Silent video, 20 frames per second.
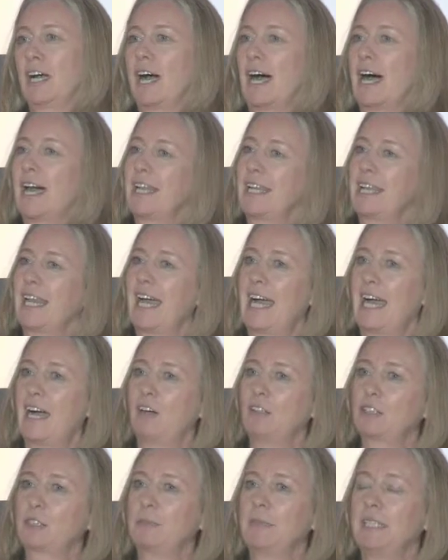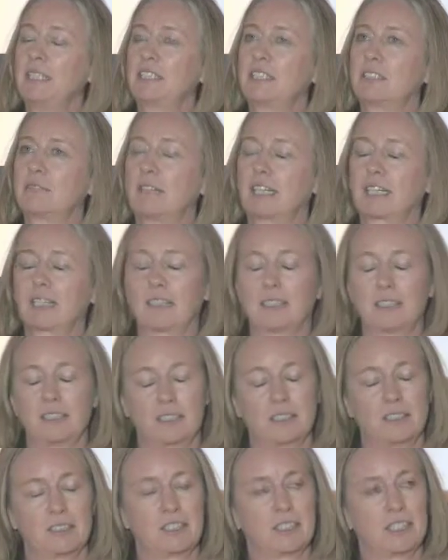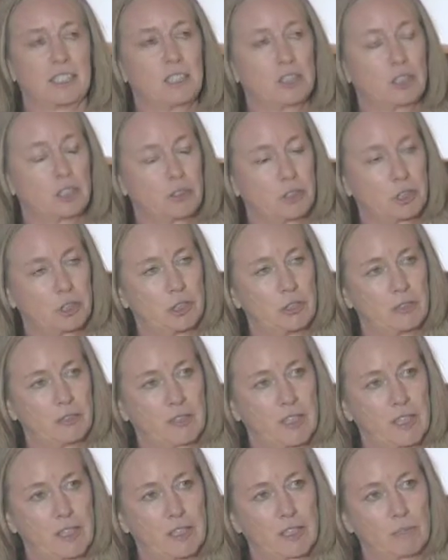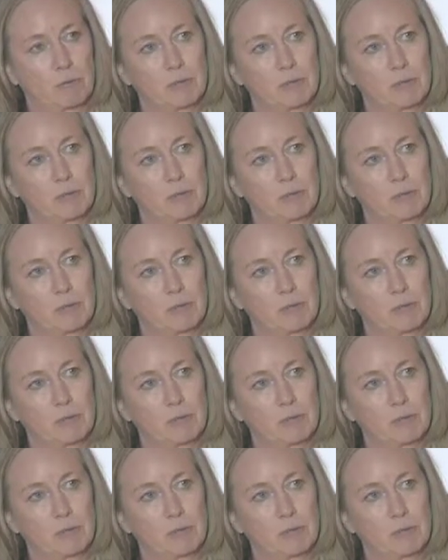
allowed me to recognize an essential truth, I think,